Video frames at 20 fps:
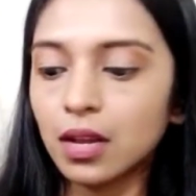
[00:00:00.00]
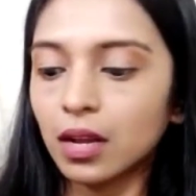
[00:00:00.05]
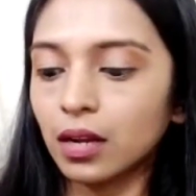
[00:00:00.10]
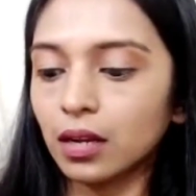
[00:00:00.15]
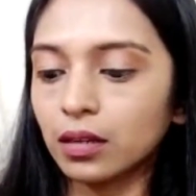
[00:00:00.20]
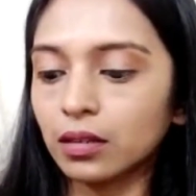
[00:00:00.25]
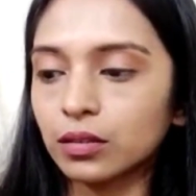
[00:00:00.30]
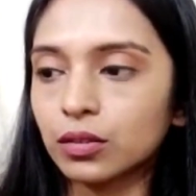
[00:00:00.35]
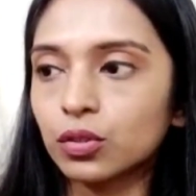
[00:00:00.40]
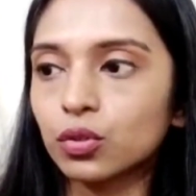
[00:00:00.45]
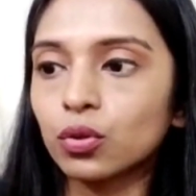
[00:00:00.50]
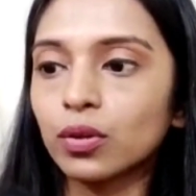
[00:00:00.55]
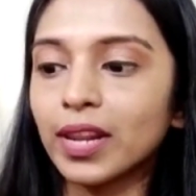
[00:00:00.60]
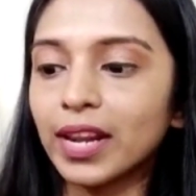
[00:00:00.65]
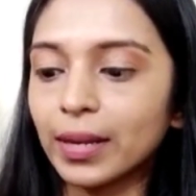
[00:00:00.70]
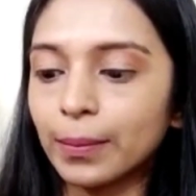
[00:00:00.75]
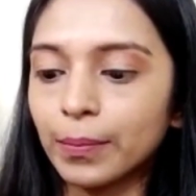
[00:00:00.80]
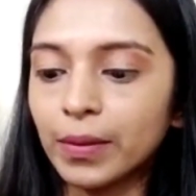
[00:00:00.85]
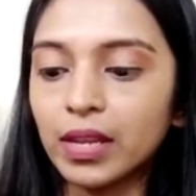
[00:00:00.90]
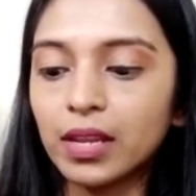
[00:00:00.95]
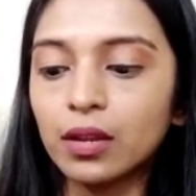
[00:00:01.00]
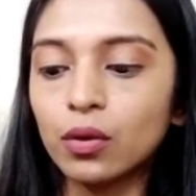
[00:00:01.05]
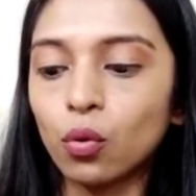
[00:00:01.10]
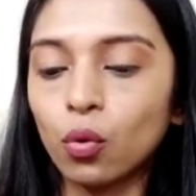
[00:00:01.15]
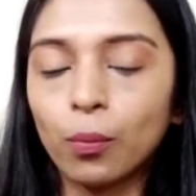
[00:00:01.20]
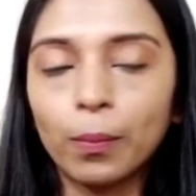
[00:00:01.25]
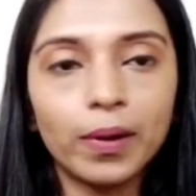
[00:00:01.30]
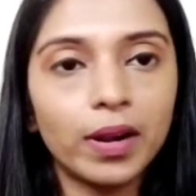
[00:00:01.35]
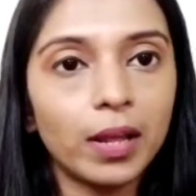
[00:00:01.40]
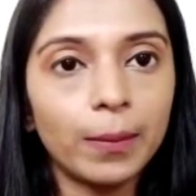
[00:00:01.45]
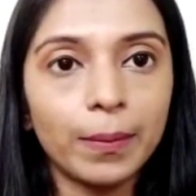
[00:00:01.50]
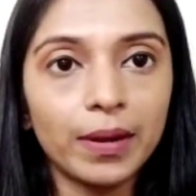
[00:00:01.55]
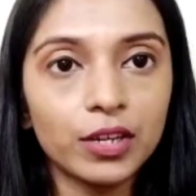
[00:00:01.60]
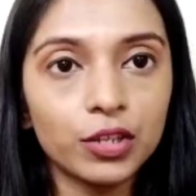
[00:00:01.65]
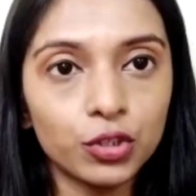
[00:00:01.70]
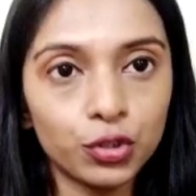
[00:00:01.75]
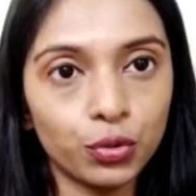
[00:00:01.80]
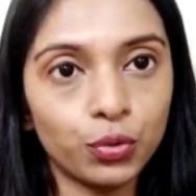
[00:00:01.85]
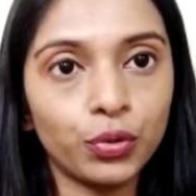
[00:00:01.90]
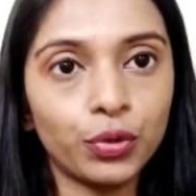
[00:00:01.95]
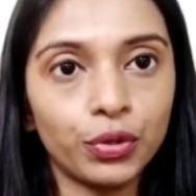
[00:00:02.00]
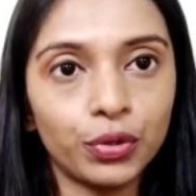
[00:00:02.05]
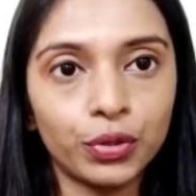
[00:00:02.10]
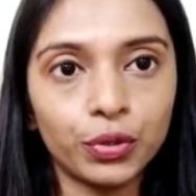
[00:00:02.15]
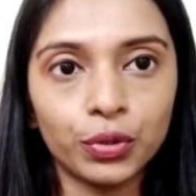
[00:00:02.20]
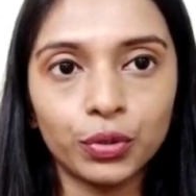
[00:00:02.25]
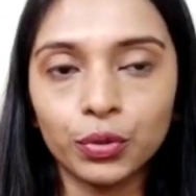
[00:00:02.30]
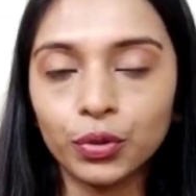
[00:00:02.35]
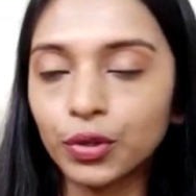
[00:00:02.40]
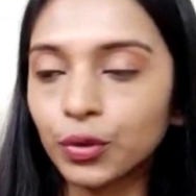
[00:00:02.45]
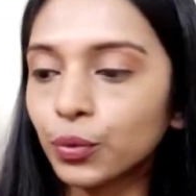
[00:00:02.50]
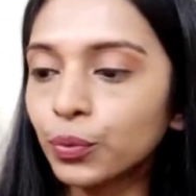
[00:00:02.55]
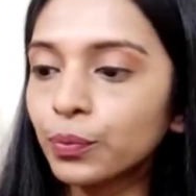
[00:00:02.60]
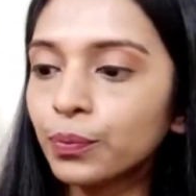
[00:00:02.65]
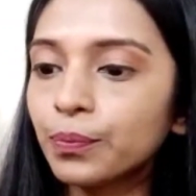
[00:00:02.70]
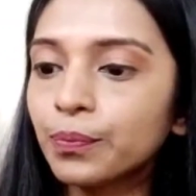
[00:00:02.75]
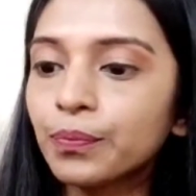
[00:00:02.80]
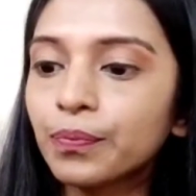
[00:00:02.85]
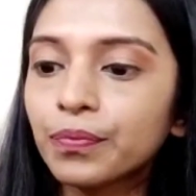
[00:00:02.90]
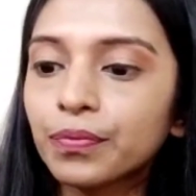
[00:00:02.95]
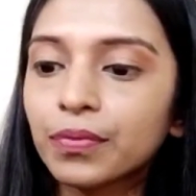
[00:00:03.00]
So let me open up and show it to you.